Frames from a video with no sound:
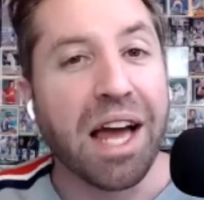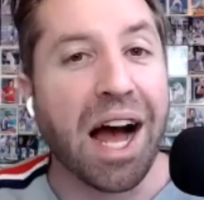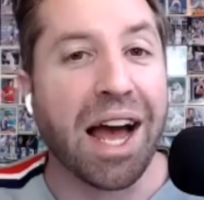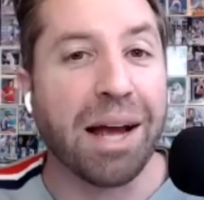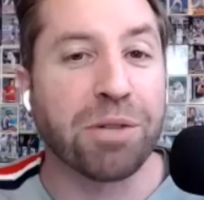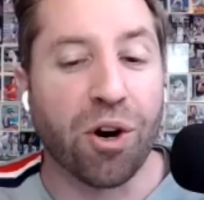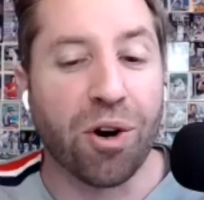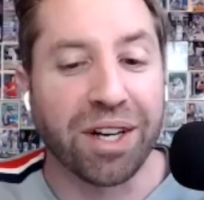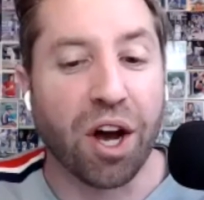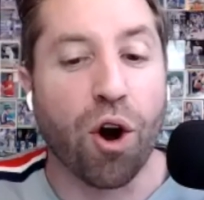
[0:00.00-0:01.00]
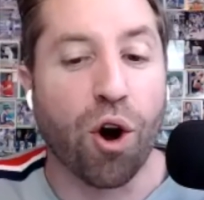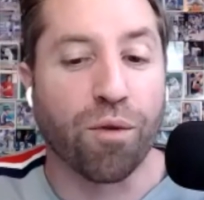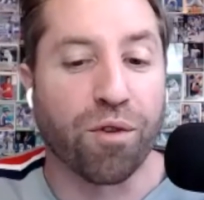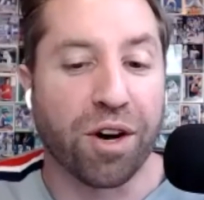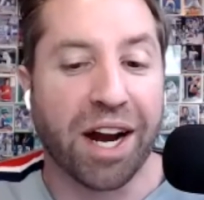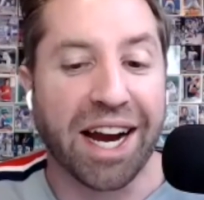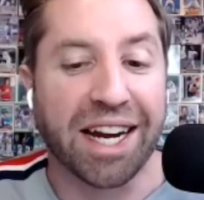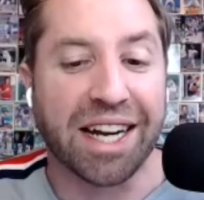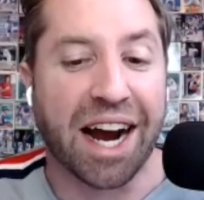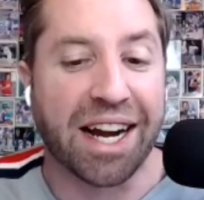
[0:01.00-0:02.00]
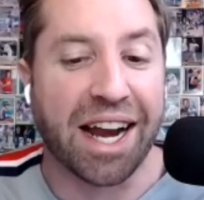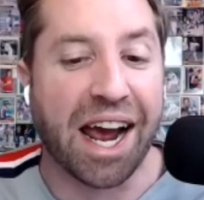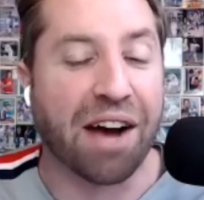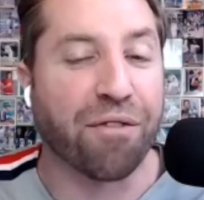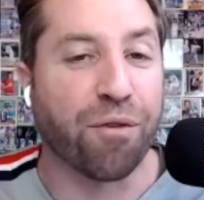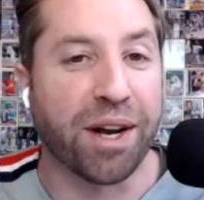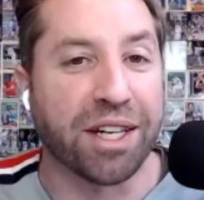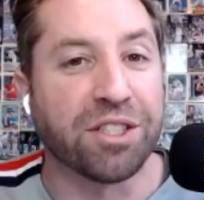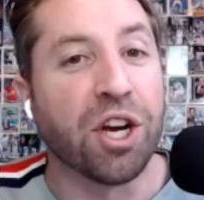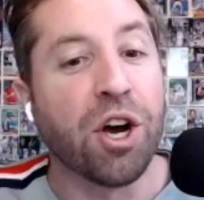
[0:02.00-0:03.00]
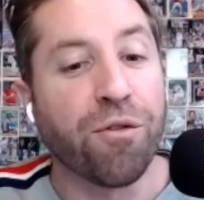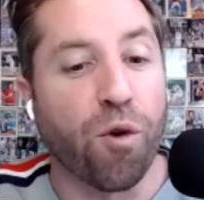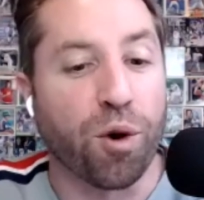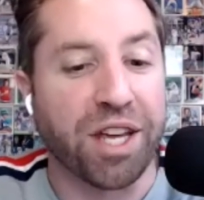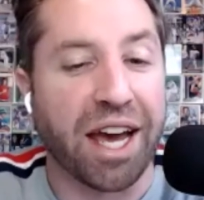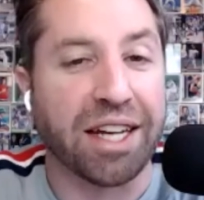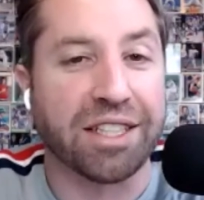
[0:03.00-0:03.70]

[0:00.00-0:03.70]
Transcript: I am going over eighty-nine and a half wins for the A's